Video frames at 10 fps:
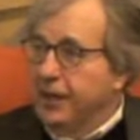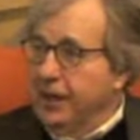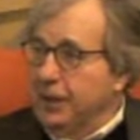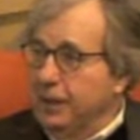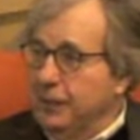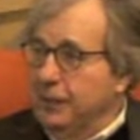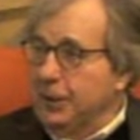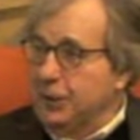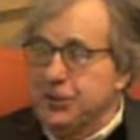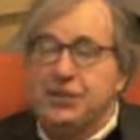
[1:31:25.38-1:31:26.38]

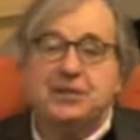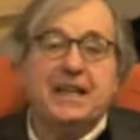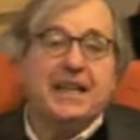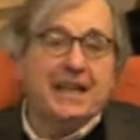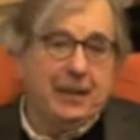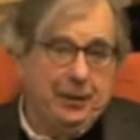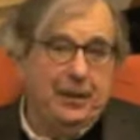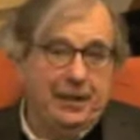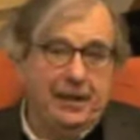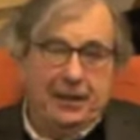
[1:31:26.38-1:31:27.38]
Logistically
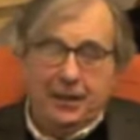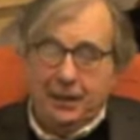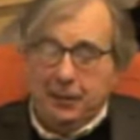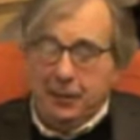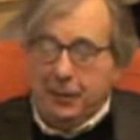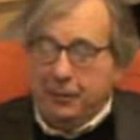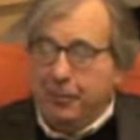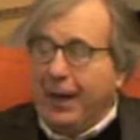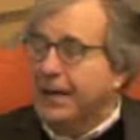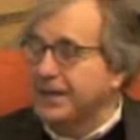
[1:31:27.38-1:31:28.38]

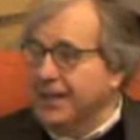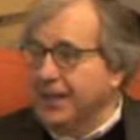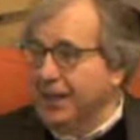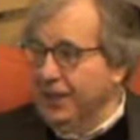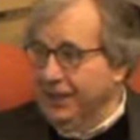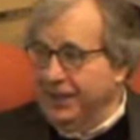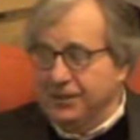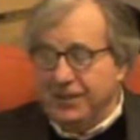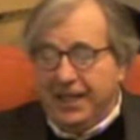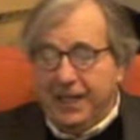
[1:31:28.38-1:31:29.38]
practical,
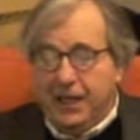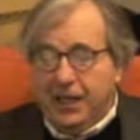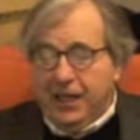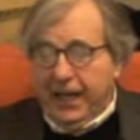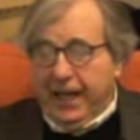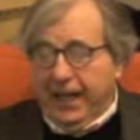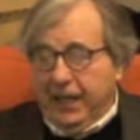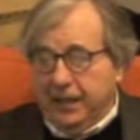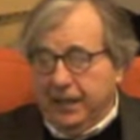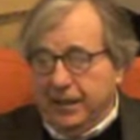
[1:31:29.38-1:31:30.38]
let's say,
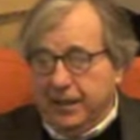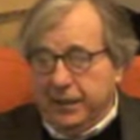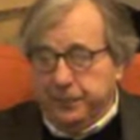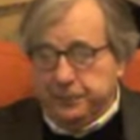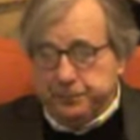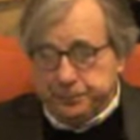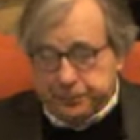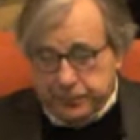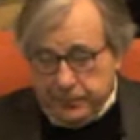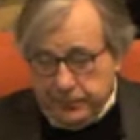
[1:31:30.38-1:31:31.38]
and
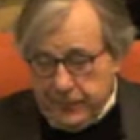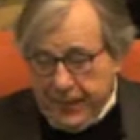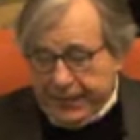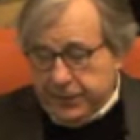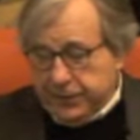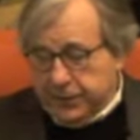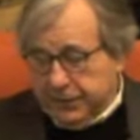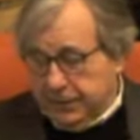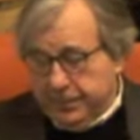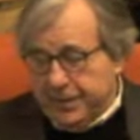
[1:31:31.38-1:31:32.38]

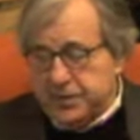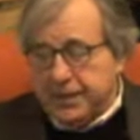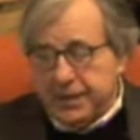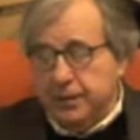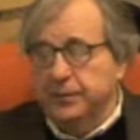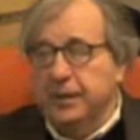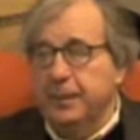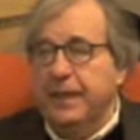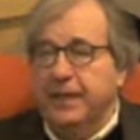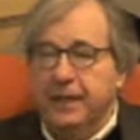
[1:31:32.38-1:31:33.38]
the president of the
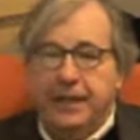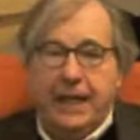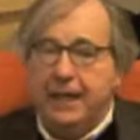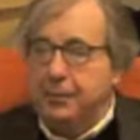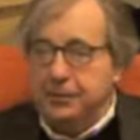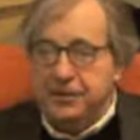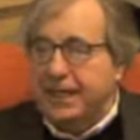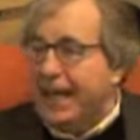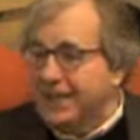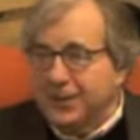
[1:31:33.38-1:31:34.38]
American Academy was
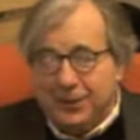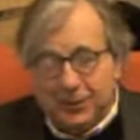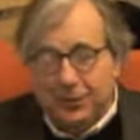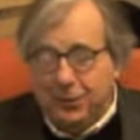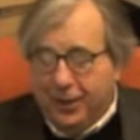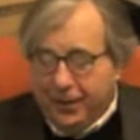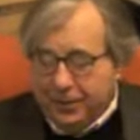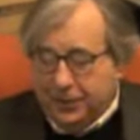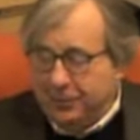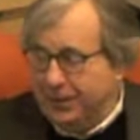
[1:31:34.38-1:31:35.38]
delighted to
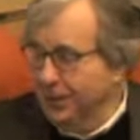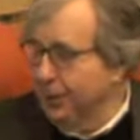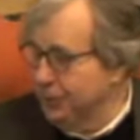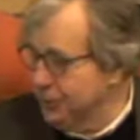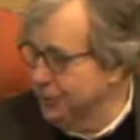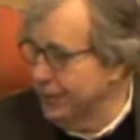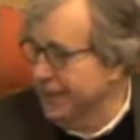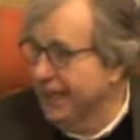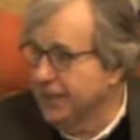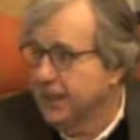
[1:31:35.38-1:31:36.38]
be the host for
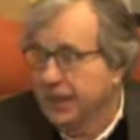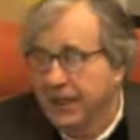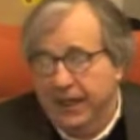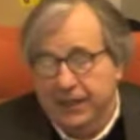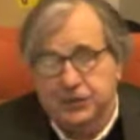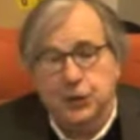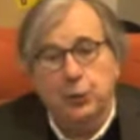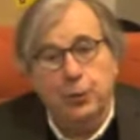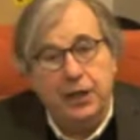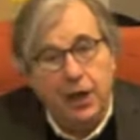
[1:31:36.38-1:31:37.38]
that. And so
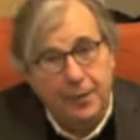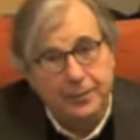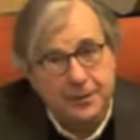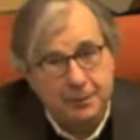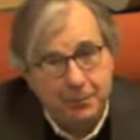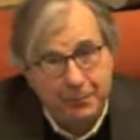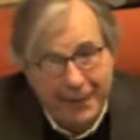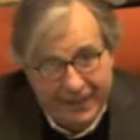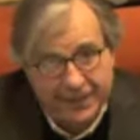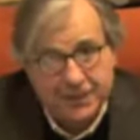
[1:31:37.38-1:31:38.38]
we often
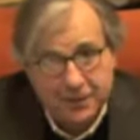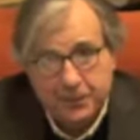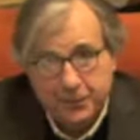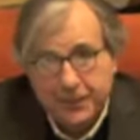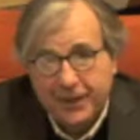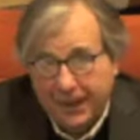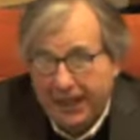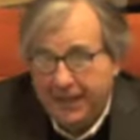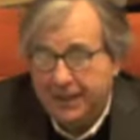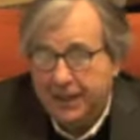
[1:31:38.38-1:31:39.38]
met,
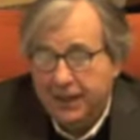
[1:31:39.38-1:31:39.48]
right,